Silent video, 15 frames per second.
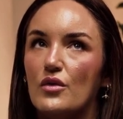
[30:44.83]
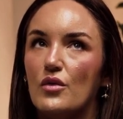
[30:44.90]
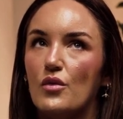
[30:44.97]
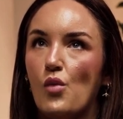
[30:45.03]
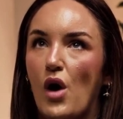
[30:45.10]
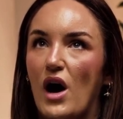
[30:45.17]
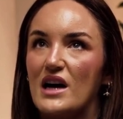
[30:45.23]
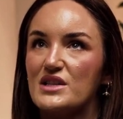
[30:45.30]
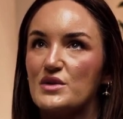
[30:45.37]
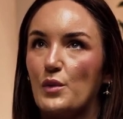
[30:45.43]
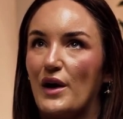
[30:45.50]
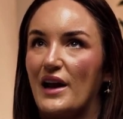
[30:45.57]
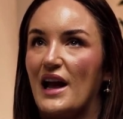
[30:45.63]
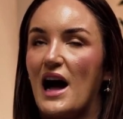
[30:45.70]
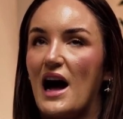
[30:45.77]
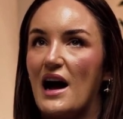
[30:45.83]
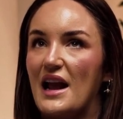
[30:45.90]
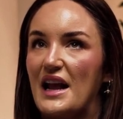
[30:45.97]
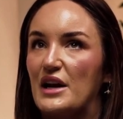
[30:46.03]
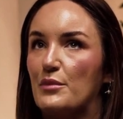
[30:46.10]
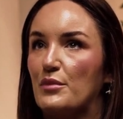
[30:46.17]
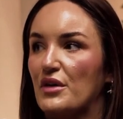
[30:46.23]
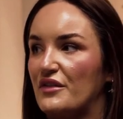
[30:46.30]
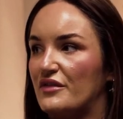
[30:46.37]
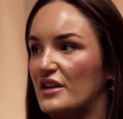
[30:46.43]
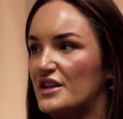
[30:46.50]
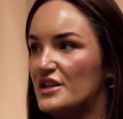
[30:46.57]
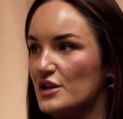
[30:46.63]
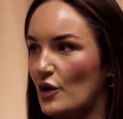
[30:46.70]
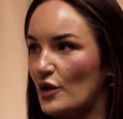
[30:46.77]
whilst we are in a
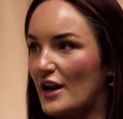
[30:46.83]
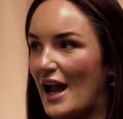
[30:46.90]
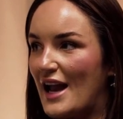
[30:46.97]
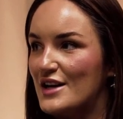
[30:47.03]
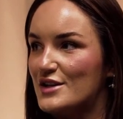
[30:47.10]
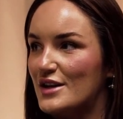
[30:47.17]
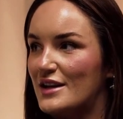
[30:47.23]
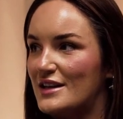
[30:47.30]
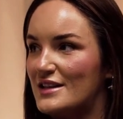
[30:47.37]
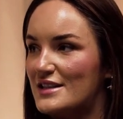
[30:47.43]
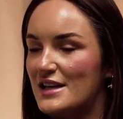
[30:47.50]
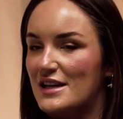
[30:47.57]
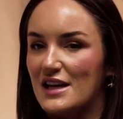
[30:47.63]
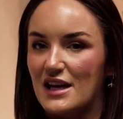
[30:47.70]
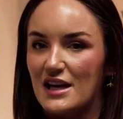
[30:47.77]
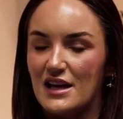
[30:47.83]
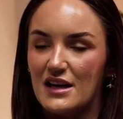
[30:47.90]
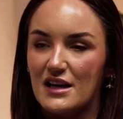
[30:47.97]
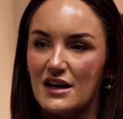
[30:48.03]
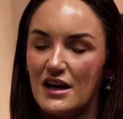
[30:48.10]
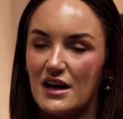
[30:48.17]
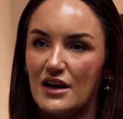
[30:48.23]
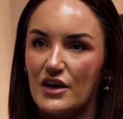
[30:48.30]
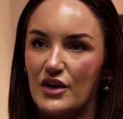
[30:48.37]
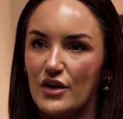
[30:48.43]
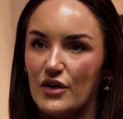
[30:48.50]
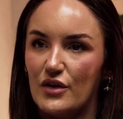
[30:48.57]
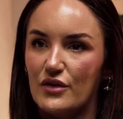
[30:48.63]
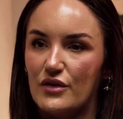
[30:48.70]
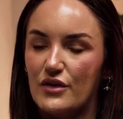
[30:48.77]
privileged location in Sydney and, you
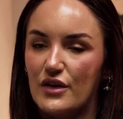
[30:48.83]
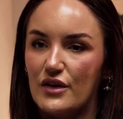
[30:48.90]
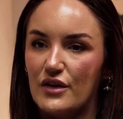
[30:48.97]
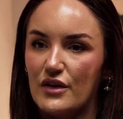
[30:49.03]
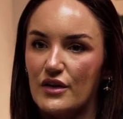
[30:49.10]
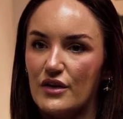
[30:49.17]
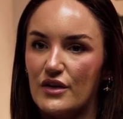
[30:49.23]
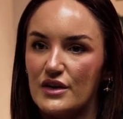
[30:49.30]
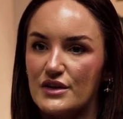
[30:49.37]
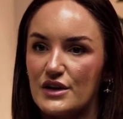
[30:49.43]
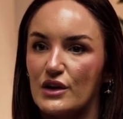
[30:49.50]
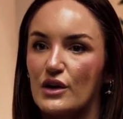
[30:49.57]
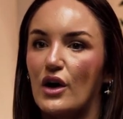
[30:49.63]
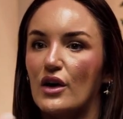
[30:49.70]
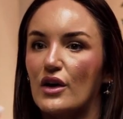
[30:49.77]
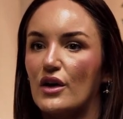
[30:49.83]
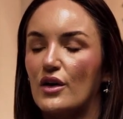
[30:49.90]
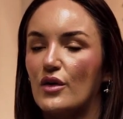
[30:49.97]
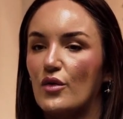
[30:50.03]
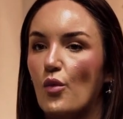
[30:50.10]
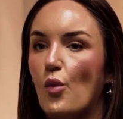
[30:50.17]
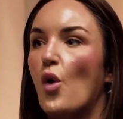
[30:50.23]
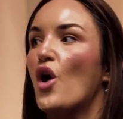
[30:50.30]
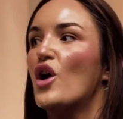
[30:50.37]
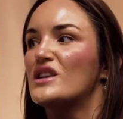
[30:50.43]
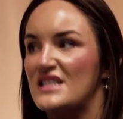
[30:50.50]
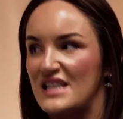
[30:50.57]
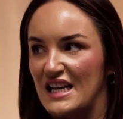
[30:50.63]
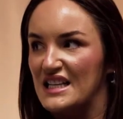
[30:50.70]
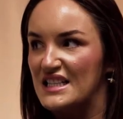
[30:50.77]
know, there's a lot worse
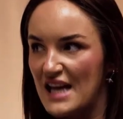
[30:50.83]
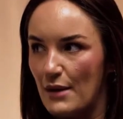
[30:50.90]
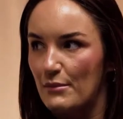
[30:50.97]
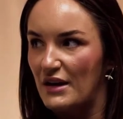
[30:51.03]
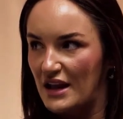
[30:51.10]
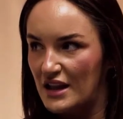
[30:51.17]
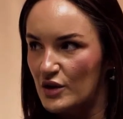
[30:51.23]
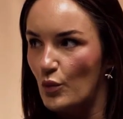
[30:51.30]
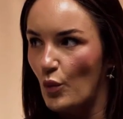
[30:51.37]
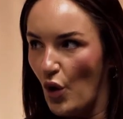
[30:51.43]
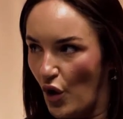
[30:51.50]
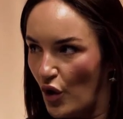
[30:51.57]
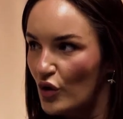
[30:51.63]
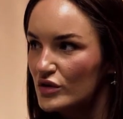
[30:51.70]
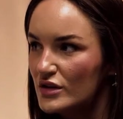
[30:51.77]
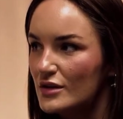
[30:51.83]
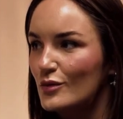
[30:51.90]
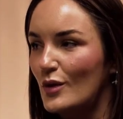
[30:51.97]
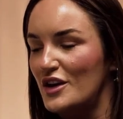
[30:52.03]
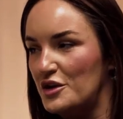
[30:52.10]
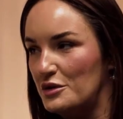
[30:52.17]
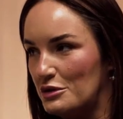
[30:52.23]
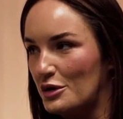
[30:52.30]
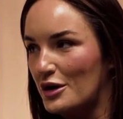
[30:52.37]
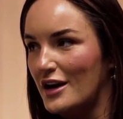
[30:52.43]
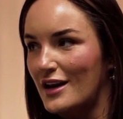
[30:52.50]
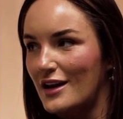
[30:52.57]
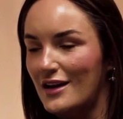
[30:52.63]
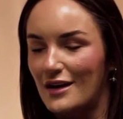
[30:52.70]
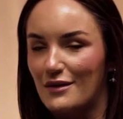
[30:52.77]
things happening in the world when you look at
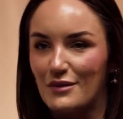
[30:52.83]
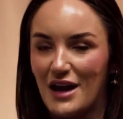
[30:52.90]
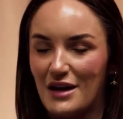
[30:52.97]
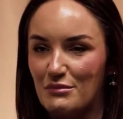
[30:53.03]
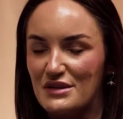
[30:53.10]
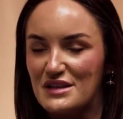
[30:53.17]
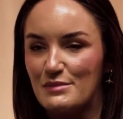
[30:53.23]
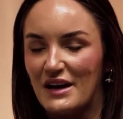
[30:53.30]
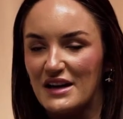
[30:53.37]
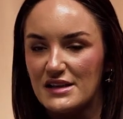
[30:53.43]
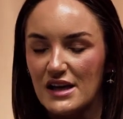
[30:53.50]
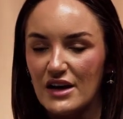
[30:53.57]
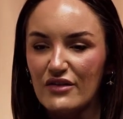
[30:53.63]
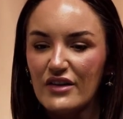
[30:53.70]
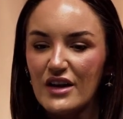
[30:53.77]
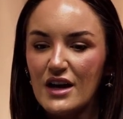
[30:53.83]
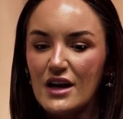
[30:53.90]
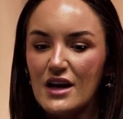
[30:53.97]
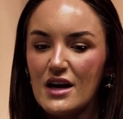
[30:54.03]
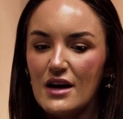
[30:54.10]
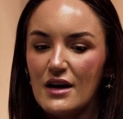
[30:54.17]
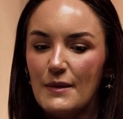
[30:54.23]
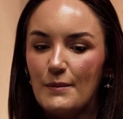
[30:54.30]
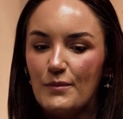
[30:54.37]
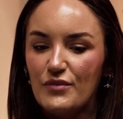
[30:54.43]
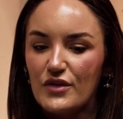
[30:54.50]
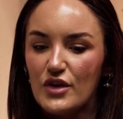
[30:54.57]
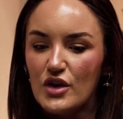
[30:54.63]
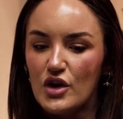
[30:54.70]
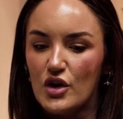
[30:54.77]
it and perspective,
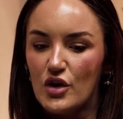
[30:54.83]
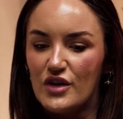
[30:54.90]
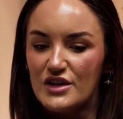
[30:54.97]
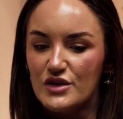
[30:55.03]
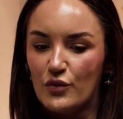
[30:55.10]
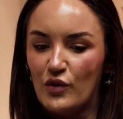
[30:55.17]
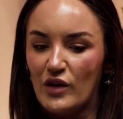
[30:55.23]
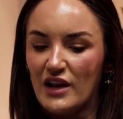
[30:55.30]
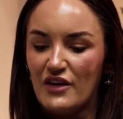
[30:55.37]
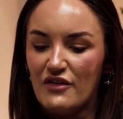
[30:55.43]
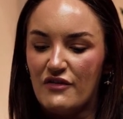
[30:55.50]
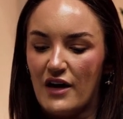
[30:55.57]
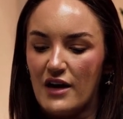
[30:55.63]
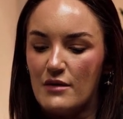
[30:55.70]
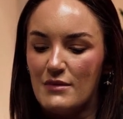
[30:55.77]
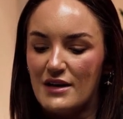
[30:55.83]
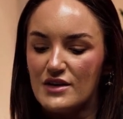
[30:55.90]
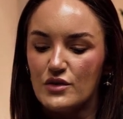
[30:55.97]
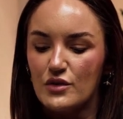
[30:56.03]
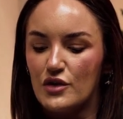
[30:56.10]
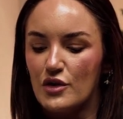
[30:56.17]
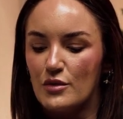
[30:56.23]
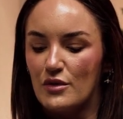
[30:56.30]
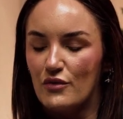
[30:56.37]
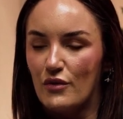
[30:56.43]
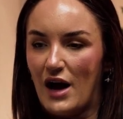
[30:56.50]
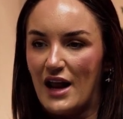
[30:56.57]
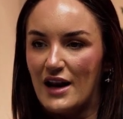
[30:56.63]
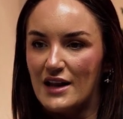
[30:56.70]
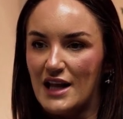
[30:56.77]
you know, there's a really fundamental human
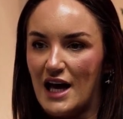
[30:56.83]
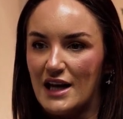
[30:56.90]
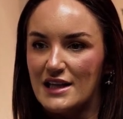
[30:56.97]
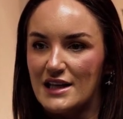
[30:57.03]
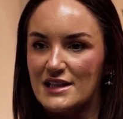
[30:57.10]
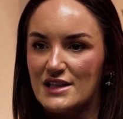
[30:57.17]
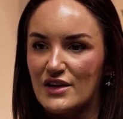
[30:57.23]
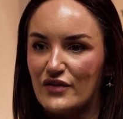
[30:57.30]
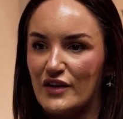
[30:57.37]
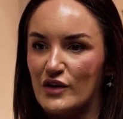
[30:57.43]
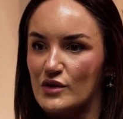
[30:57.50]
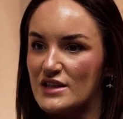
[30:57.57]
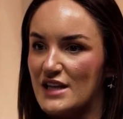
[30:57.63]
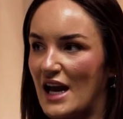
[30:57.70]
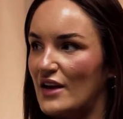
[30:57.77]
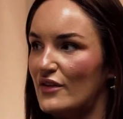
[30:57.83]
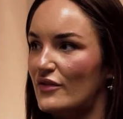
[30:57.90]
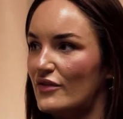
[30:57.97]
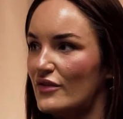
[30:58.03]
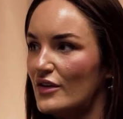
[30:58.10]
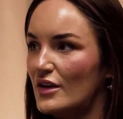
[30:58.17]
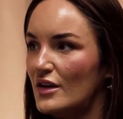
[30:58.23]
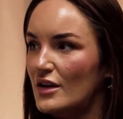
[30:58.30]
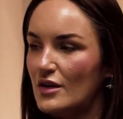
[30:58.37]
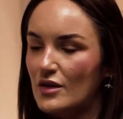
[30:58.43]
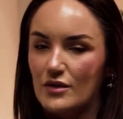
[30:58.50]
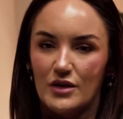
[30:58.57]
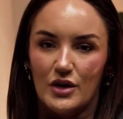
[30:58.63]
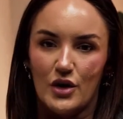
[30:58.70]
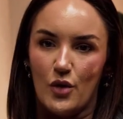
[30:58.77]
right, and that is to feel safe,
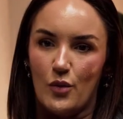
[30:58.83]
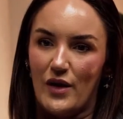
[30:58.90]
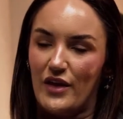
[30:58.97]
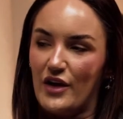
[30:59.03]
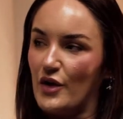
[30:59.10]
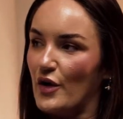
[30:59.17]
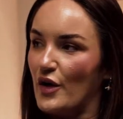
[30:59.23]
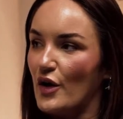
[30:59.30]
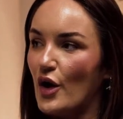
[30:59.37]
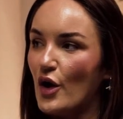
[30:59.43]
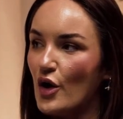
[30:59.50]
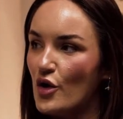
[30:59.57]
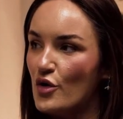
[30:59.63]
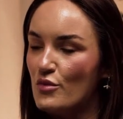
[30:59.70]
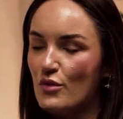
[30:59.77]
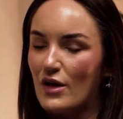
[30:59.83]
you know, whether you're at home,